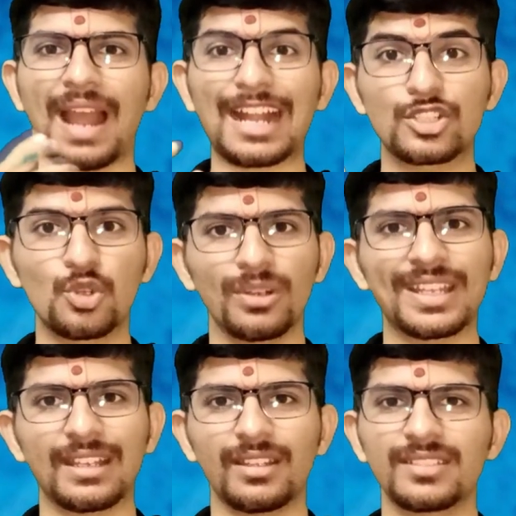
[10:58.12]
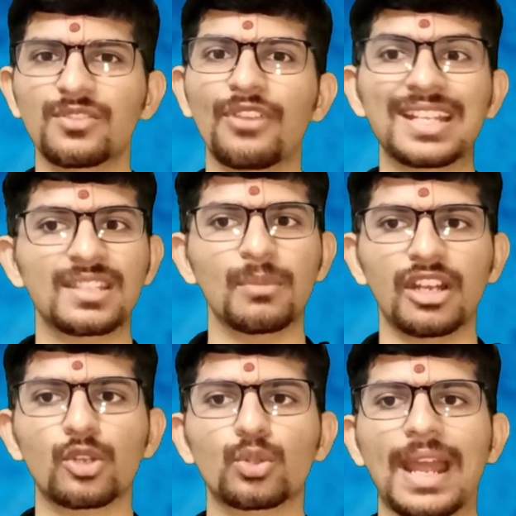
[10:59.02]
actual it's very
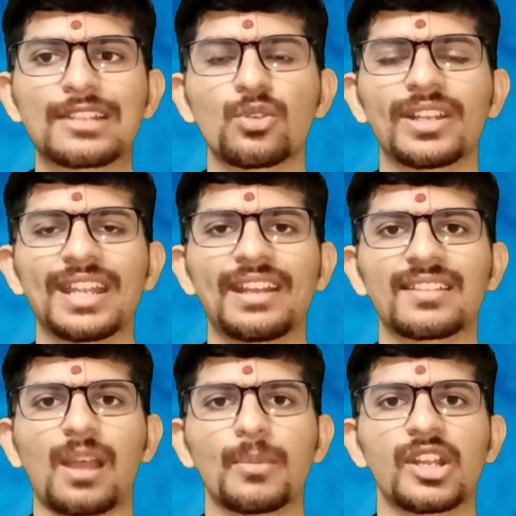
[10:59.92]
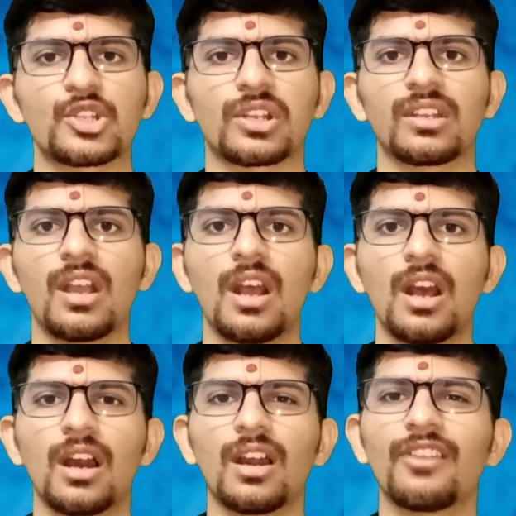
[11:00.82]
similar to the actual gate examination
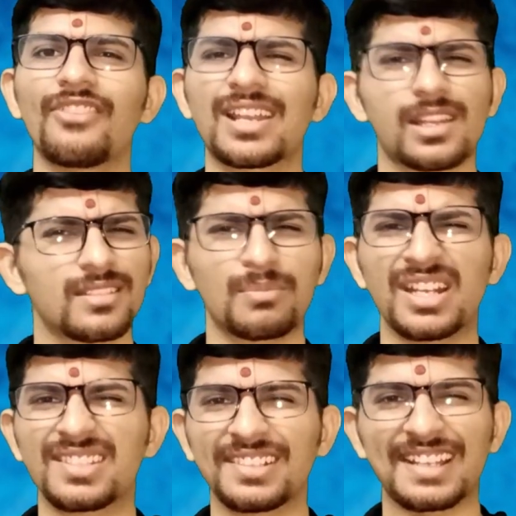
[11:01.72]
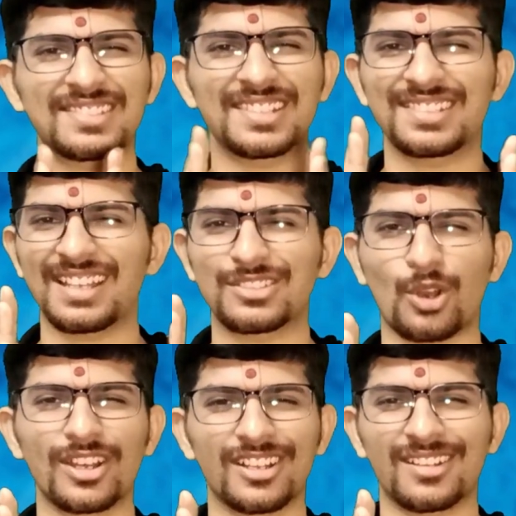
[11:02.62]
uh, whereas many test series has
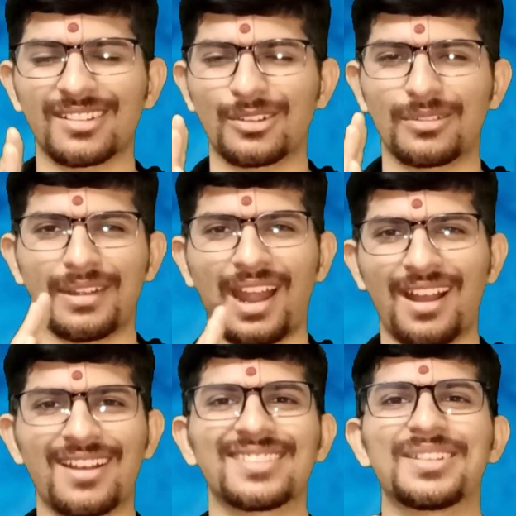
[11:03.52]
not a, uh,